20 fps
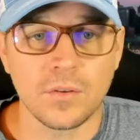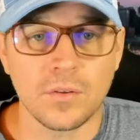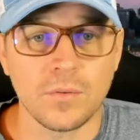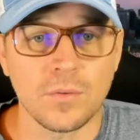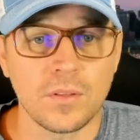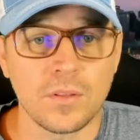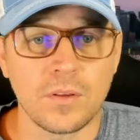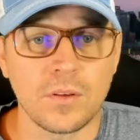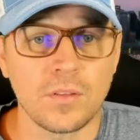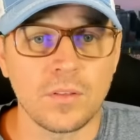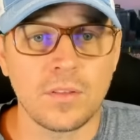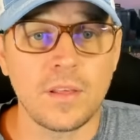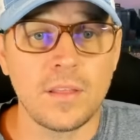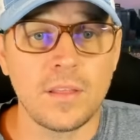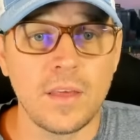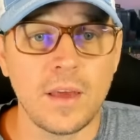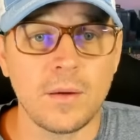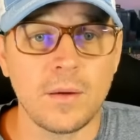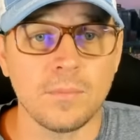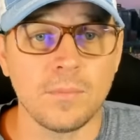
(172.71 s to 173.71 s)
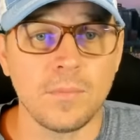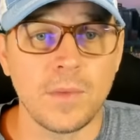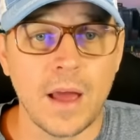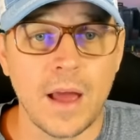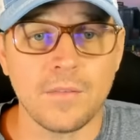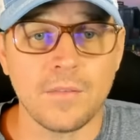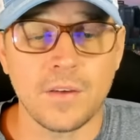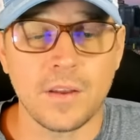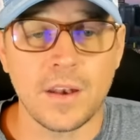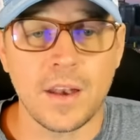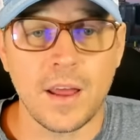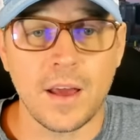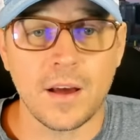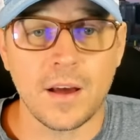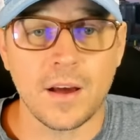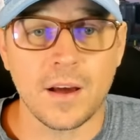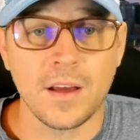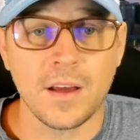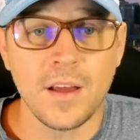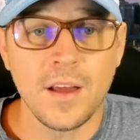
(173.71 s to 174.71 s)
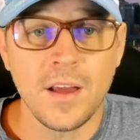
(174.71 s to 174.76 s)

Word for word: Could could see them having uh, a